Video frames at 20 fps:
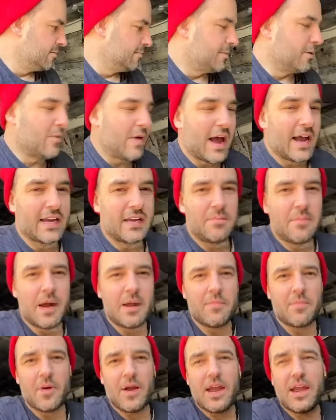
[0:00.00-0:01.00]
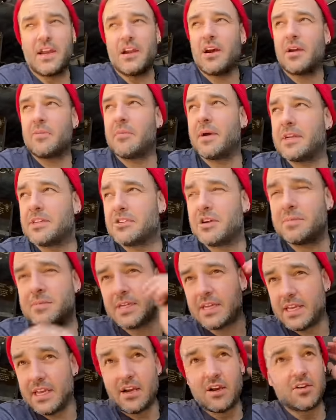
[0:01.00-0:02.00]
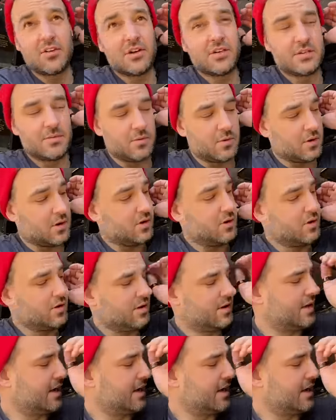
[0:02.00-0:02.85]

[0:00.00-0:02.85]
be racking my brain on my trip to Calgary tomorrow.